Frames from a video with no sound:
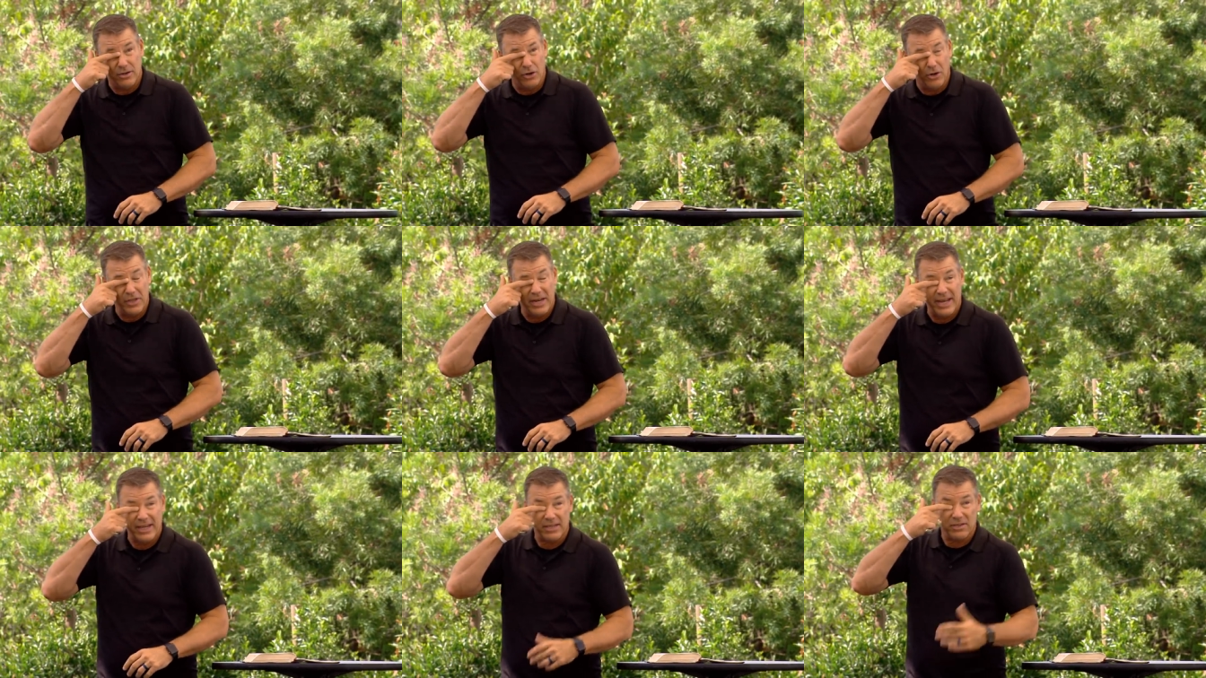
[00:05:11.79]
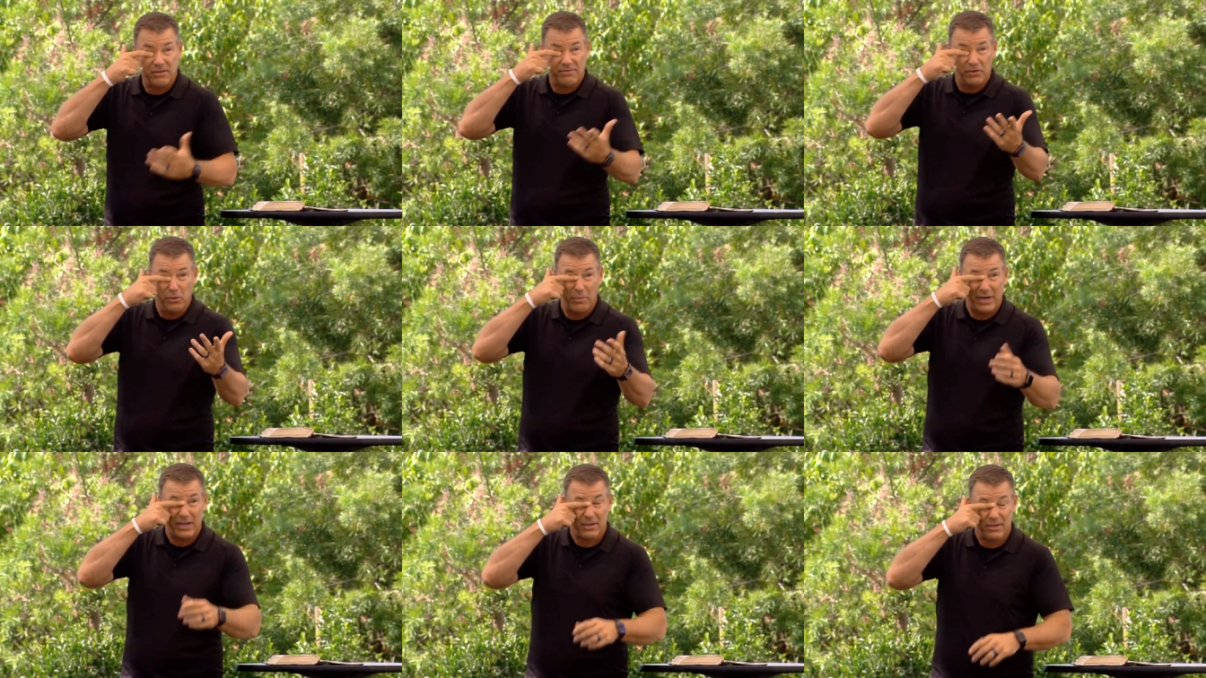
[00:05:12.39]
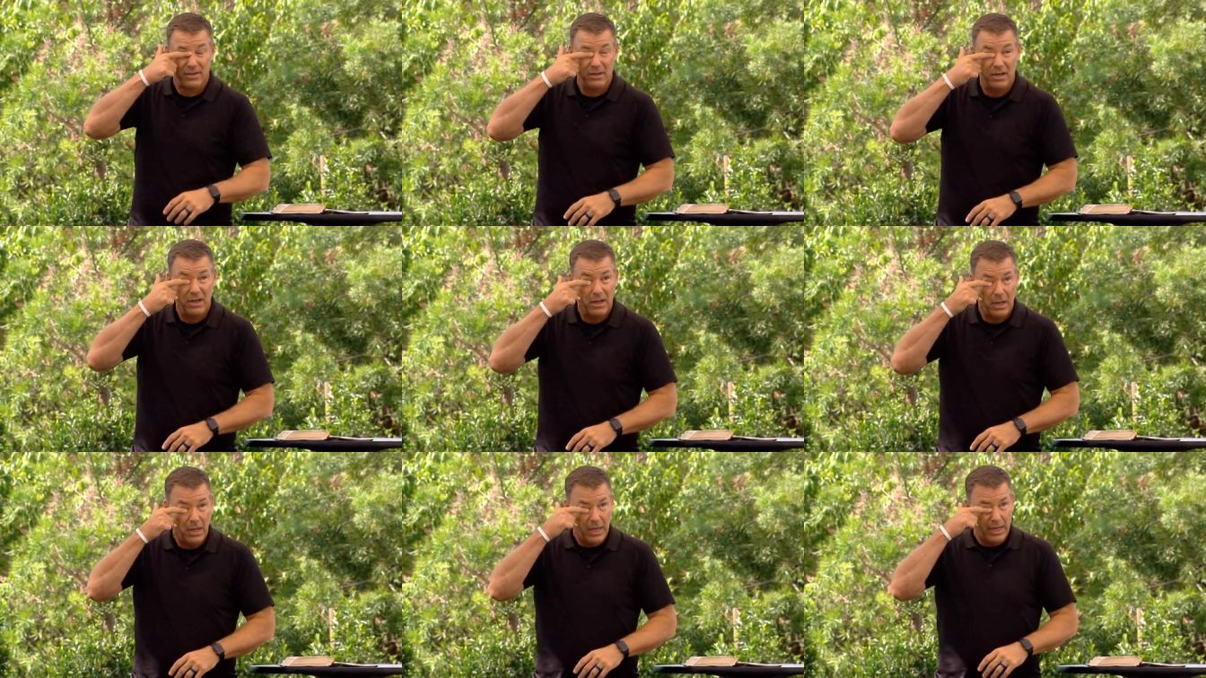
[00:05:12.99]
during the next few minutes.
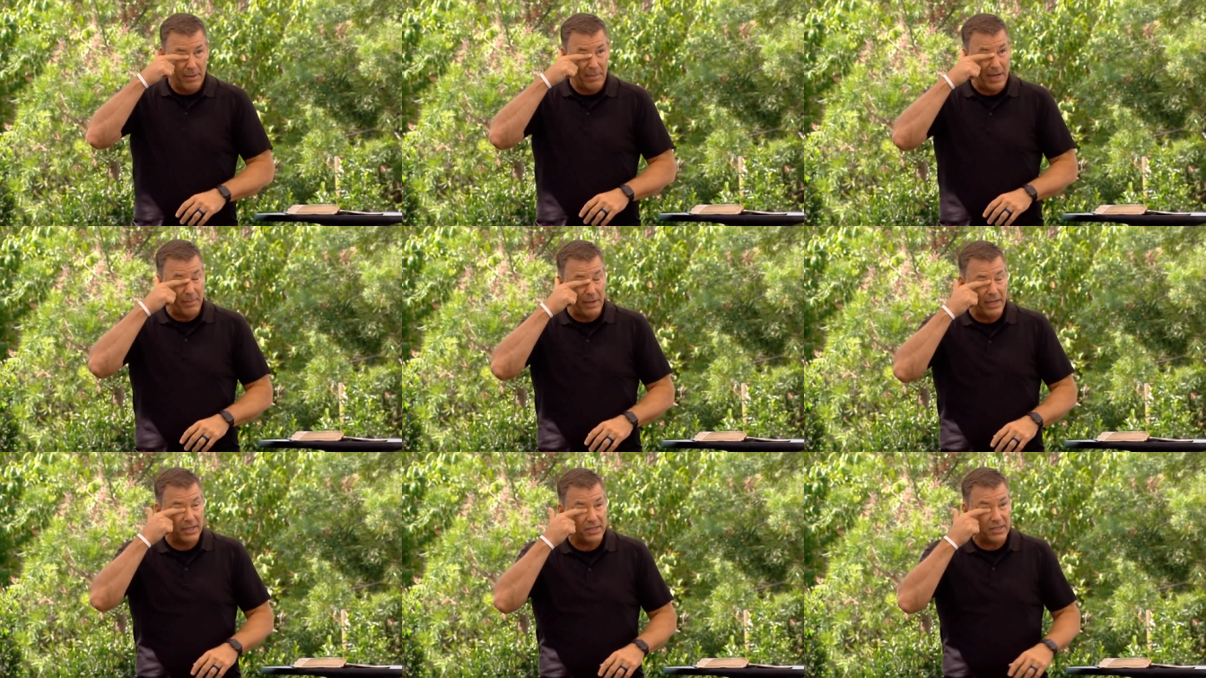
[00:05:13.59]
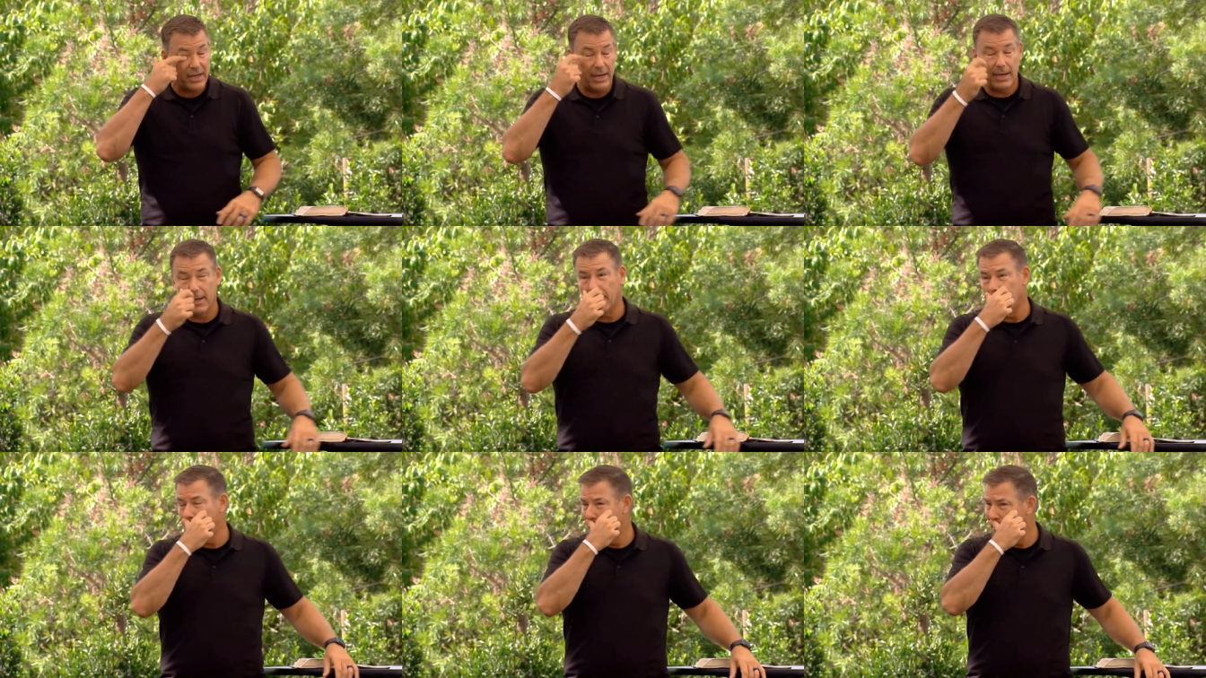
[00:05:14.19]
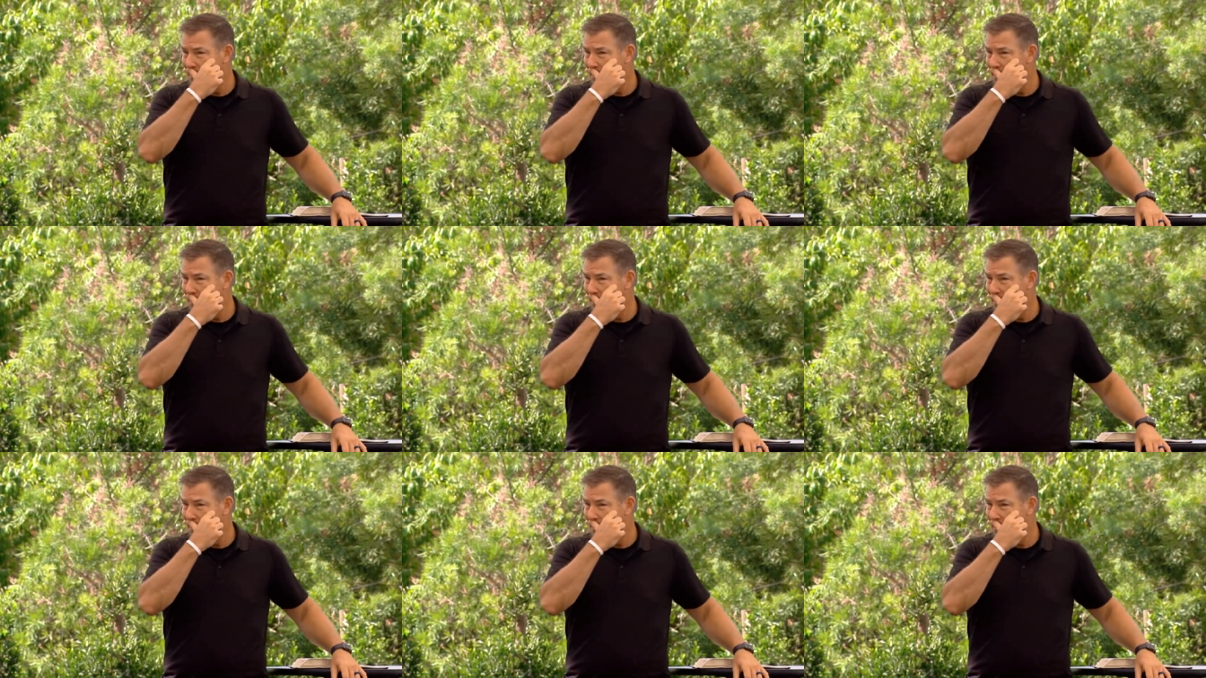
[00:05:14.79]
It may be it's a uh,